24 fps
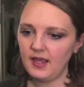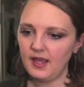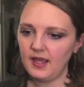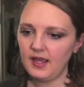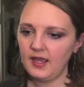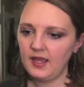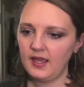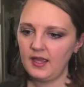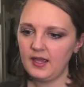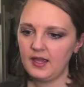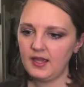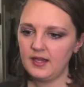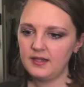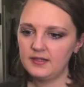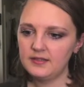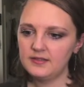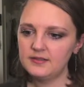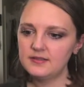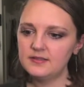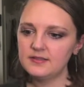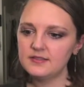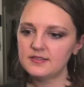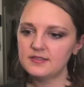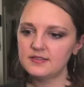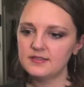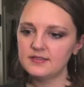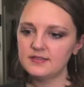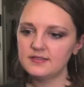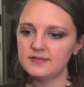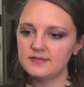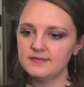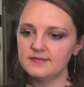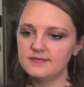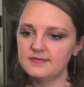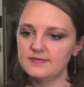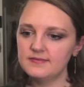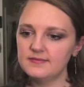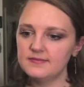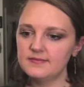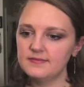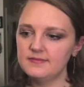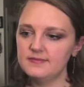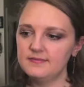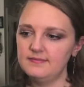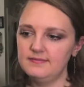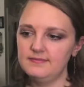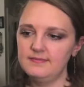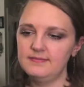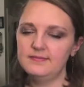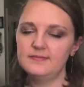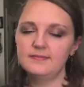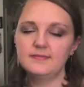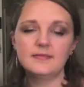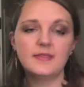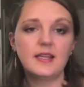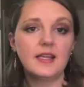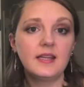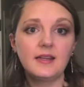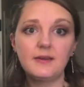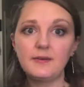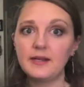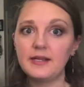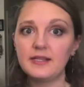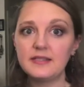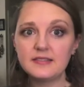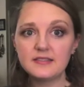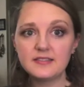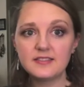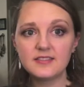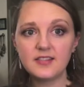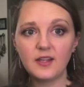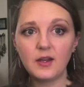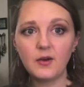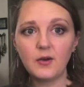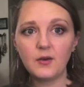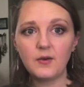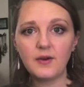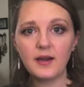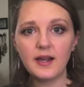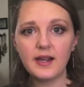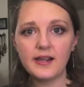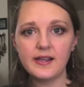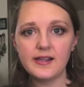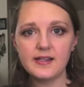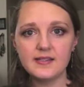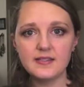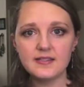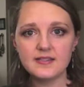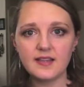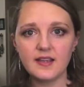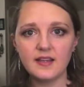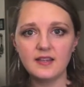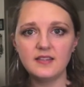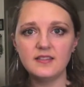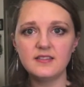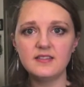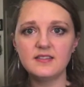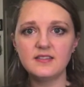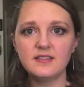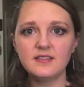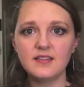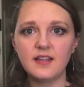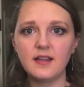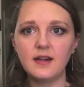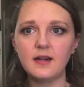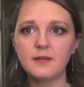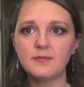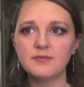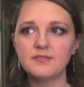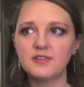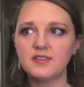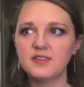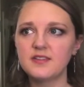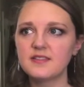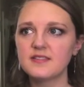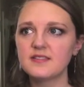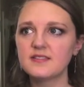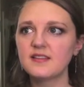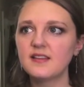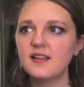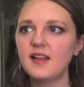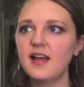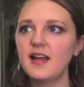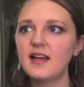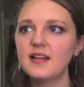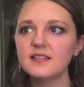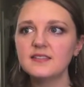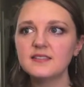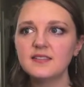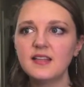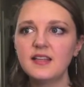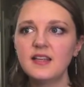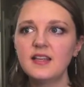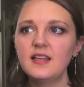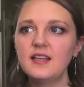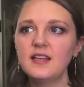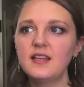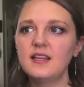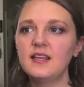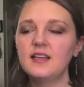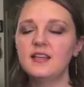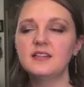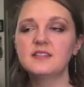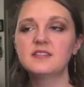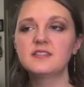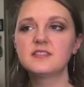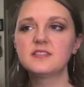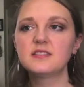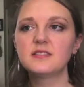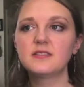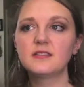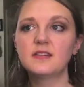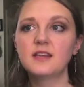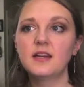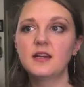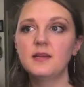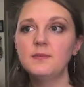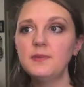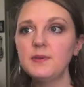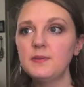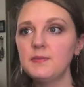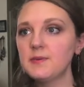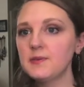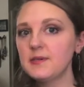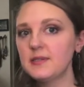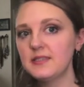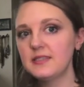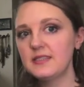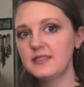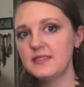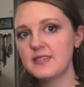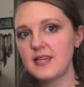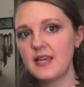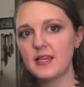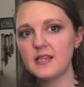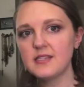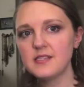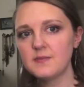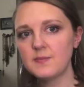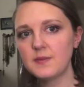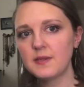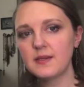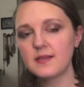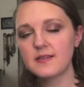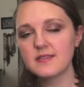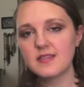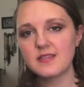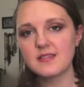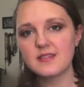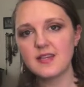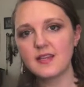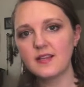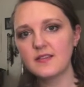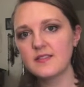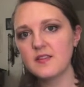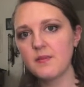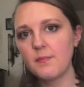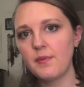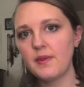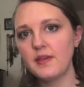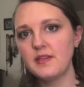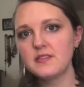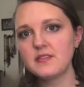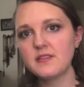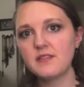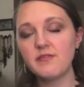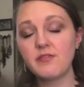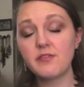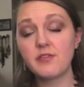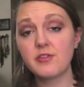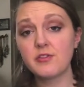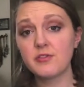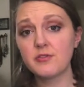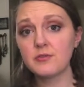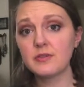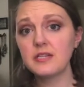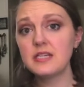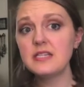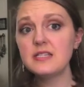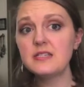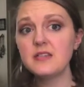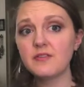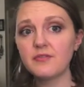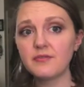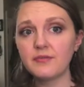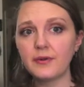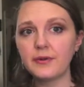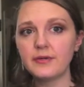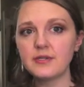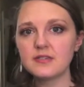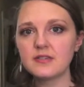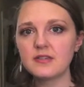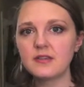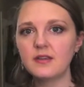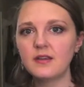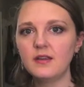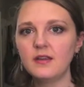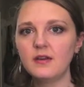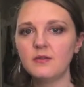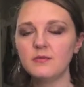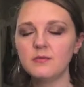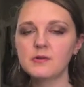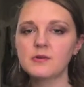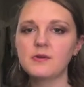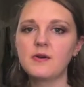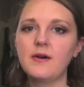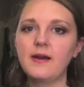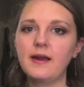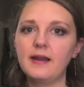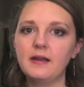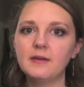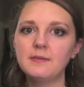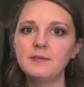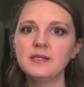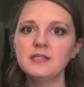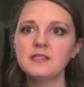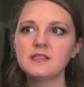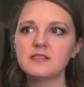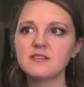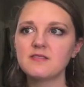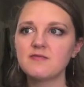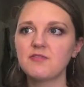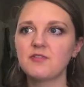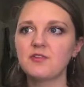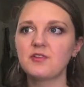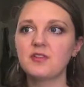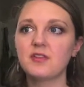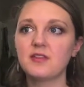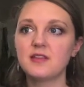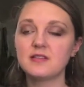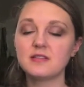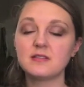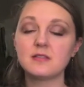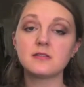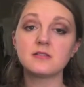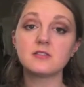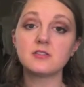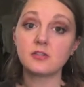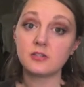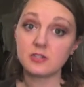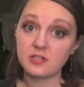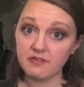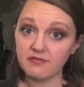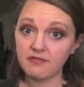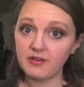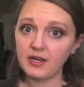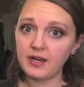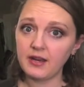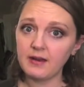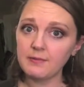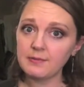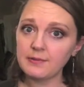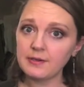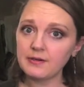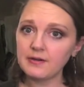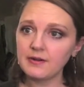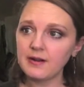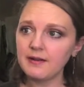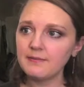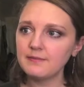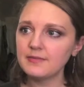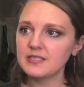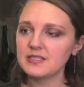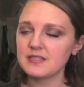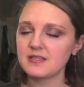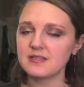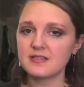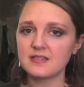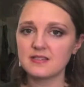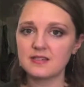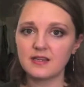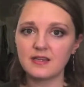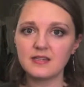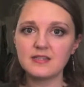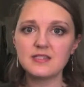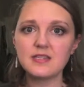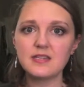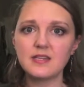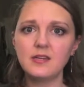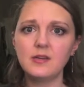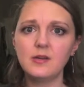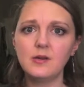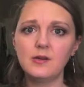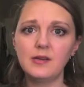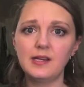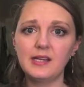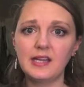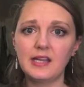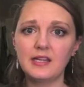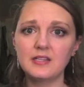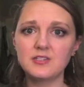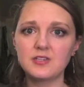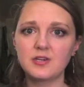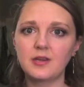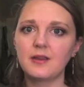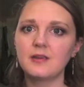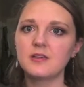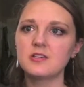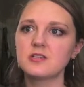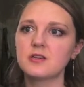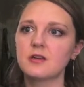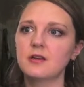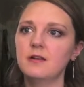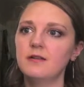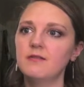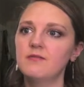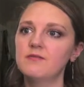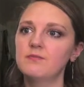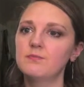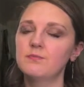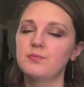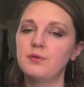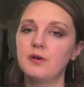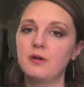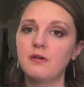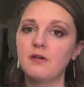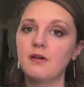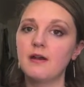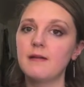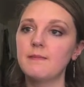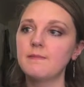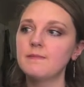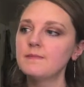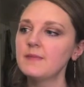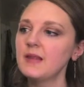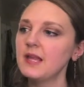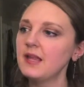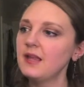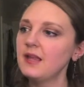And anyways, so I decided to sign up for this class. It's gonna be pretty intense because it takes the place of 3 different requirements for this certificate program. It's a continuing education program.